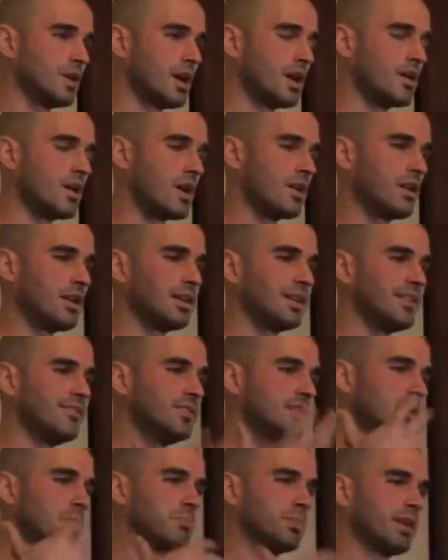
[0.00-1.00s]
I, I,
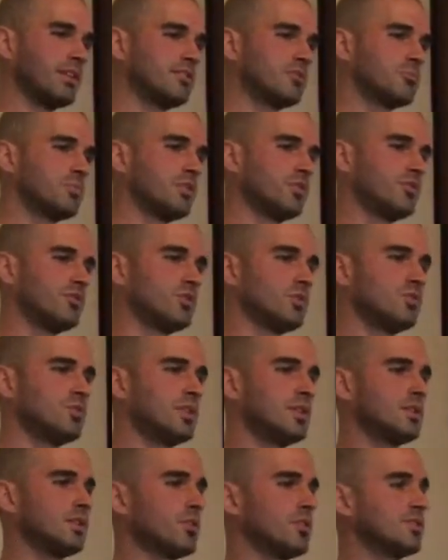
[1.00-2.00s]
lived in a place in Brazil
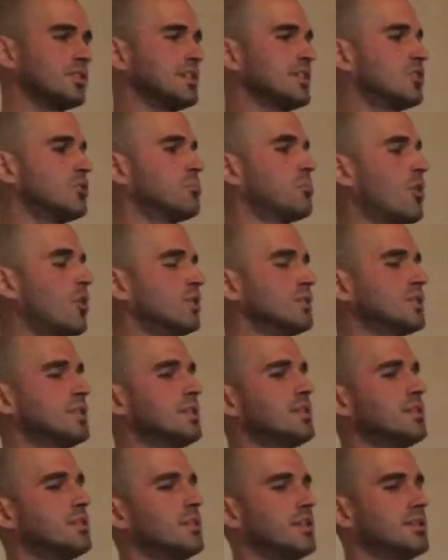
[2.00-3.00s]
where there was a little
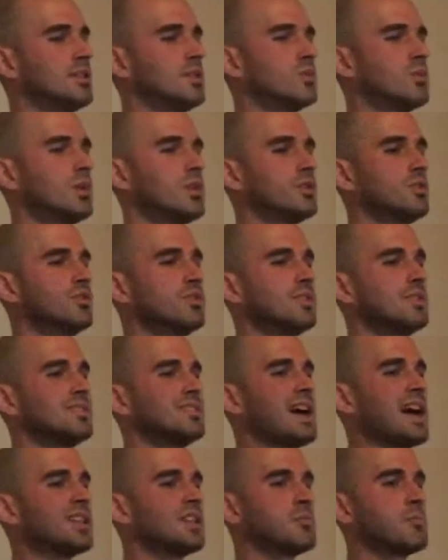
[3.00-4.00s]
mountain and they were using
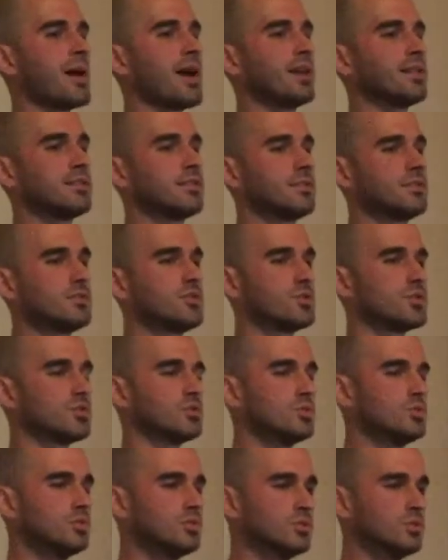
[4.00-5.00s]
dynamite
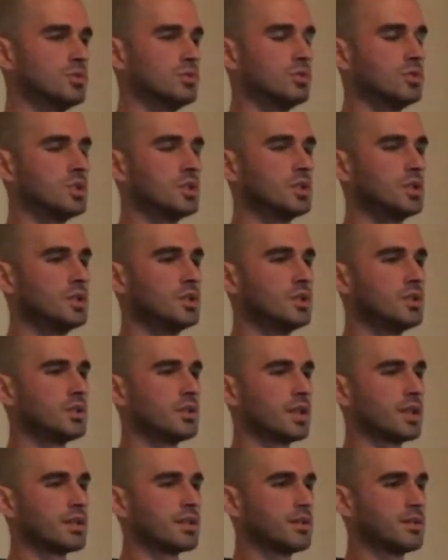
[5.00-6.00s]
to
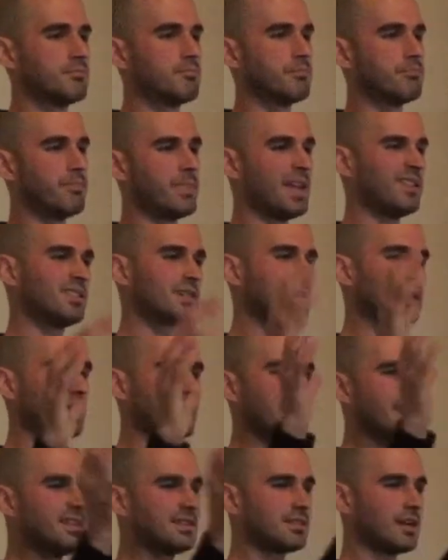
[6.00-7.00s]
like basically
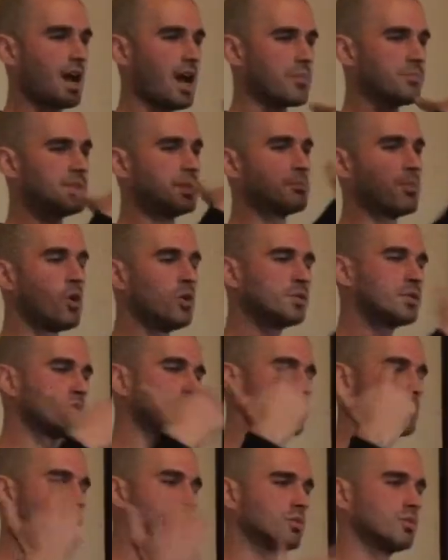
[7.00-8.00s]
eat up the
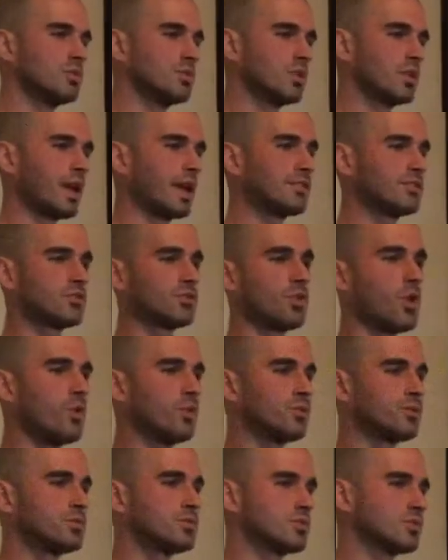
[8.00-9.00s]
mountain to get
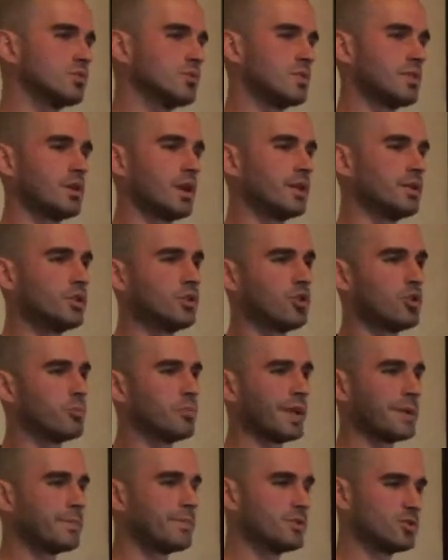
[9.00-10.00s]
stones to I don't know
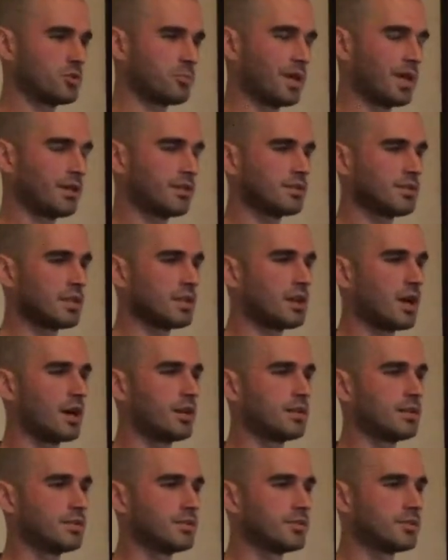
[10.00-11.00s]
maybe to make Zen
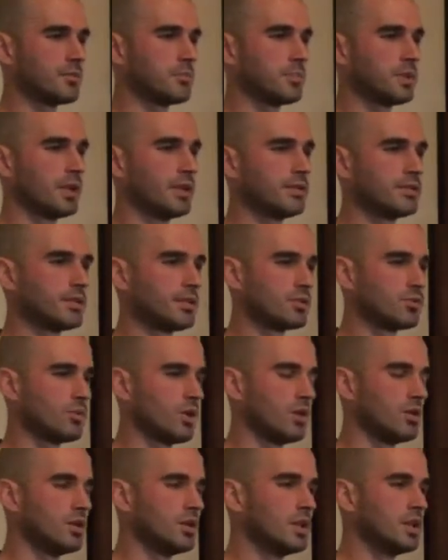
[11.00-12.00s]
gardens someplace as
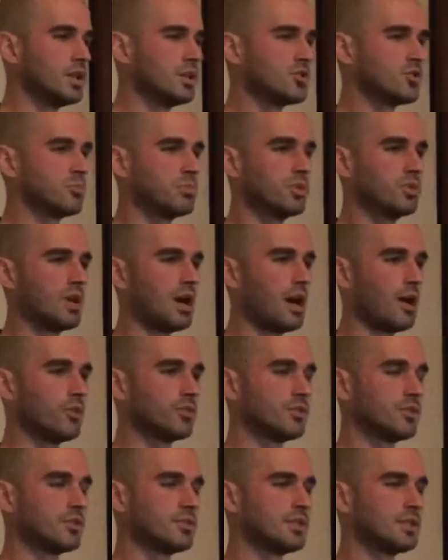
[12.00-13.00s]
well to build
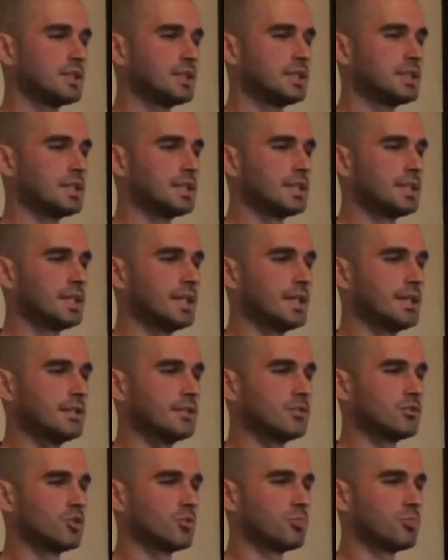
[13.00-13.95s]
houses and